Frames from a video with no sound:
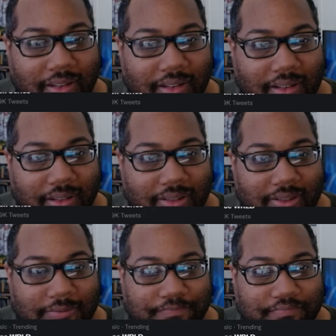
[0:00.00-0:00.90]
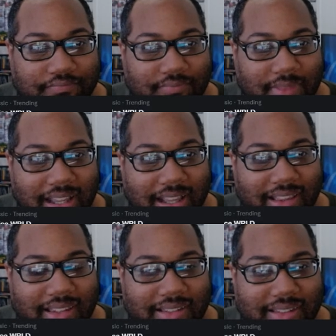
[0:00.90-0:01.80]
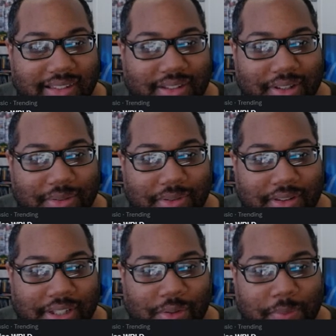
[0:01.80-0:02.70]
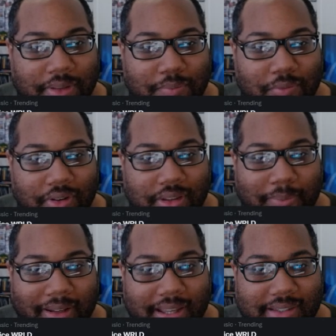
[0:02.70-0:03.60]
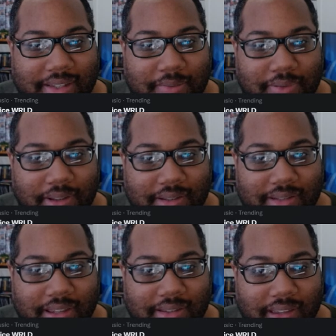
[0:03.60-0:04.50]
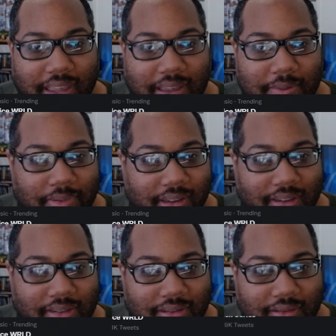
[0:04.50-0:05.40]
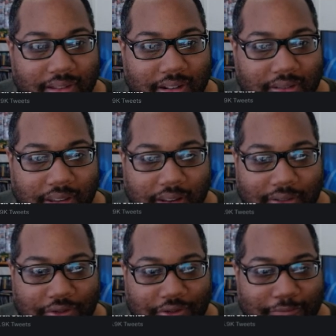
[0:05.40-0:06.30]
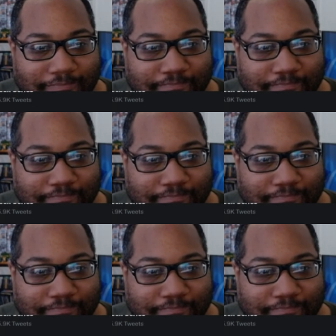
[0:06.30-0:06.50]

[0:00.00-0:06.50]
Um, this is 2022. We play more than PlayStation players thanks to Game Pass. That is kind of true.